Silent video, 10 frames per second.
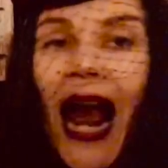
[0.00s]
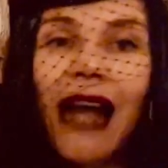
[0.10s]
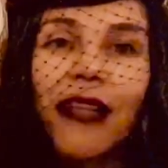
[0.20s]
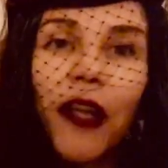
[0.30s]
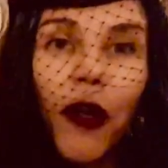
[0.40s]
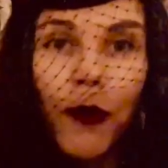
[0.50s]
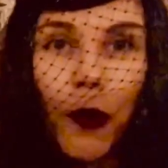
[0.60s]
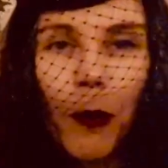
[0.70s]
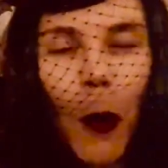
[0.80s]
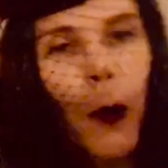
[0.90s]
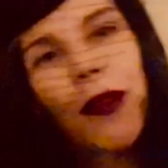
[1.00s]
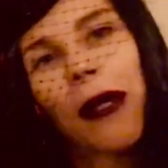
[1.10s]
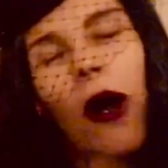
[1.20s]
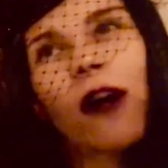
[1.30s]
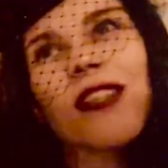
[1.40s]
And then two more
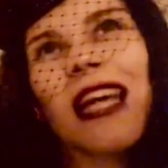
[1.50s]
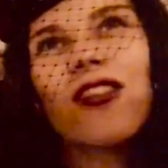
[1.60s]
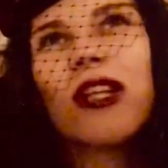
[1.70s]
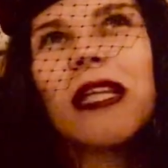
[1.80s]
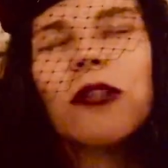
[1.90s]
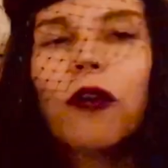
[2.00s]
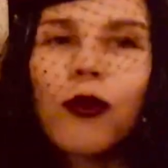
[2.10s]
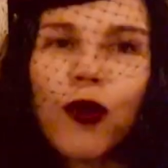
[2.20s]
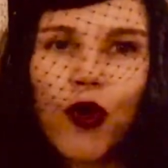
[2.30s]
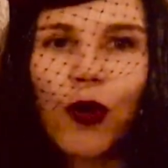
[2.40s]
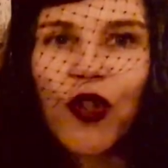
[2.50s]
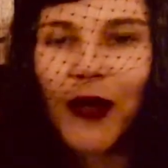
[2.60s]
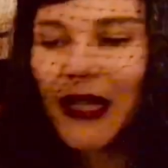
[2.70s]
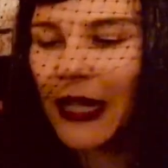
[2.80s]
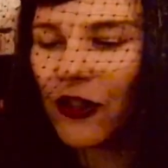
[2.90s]
that aren't actually novels or short
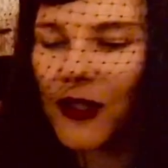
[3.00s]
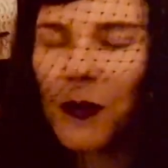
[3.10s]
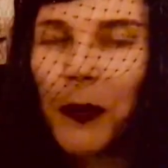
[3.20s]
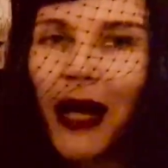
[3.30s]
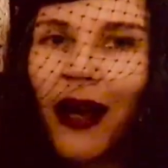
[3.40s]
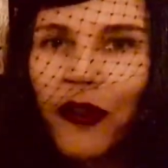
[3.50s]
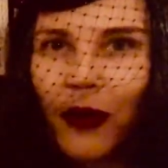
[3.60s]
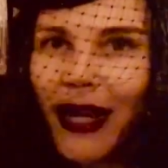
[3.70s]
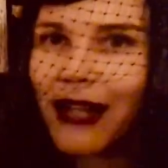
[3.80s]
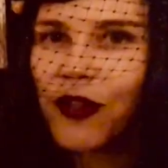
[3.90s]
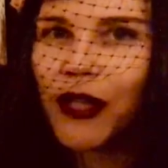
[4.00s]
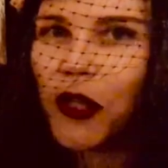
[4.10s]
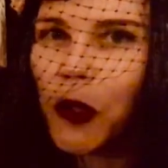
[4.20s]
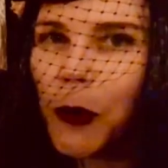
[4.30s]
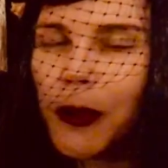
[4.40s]
story collections, but I thought I had to
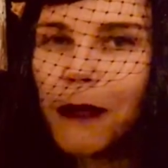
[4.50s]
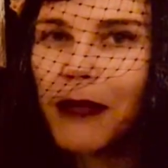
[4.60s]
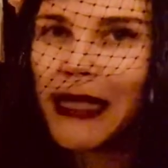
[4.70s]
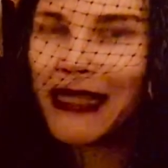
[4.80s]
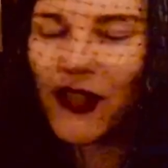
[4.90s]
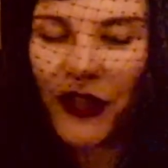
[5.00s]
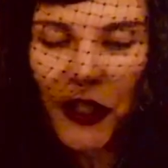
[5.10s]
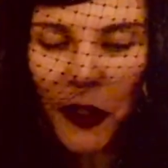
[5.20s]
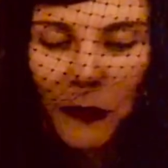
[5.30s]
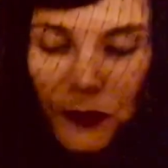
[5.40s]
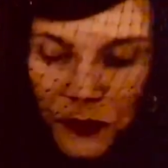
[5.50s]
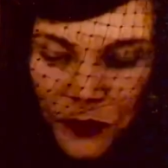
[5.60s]
include them in this video.